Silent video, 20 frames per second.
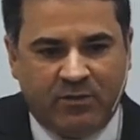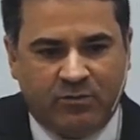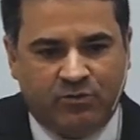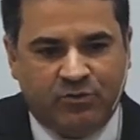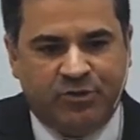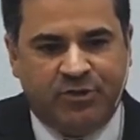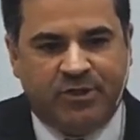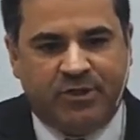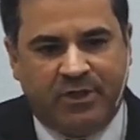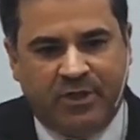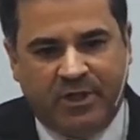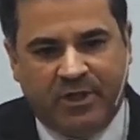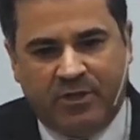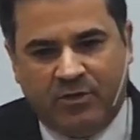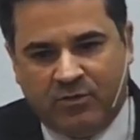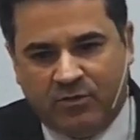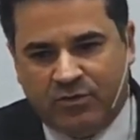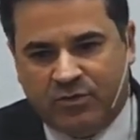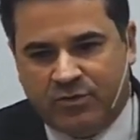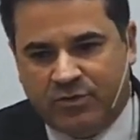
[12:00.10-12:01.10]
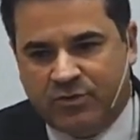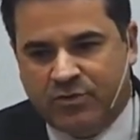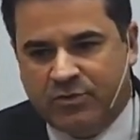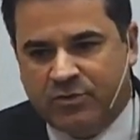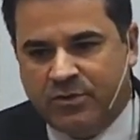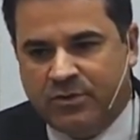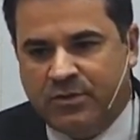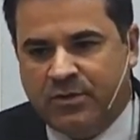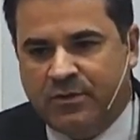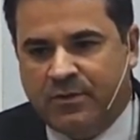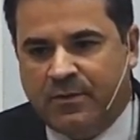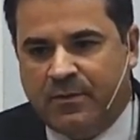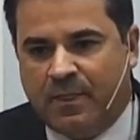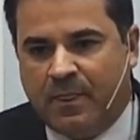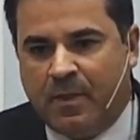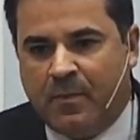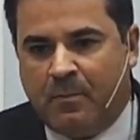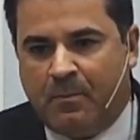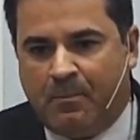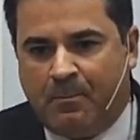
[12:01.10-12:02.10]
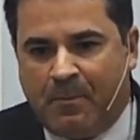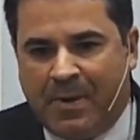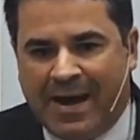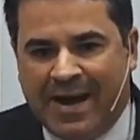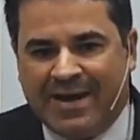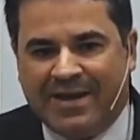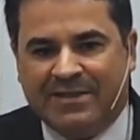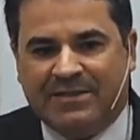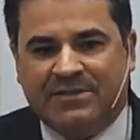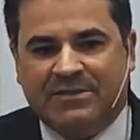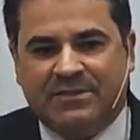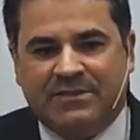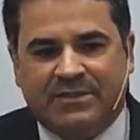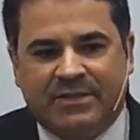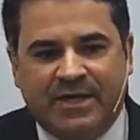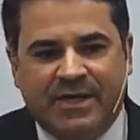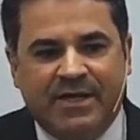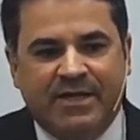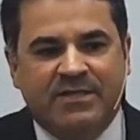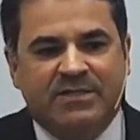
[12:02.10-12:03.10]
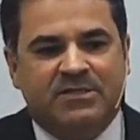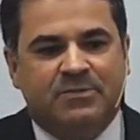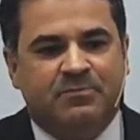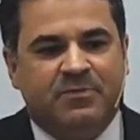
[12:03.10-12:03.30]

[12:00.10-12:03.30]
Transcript: the church because the church is an instrument from God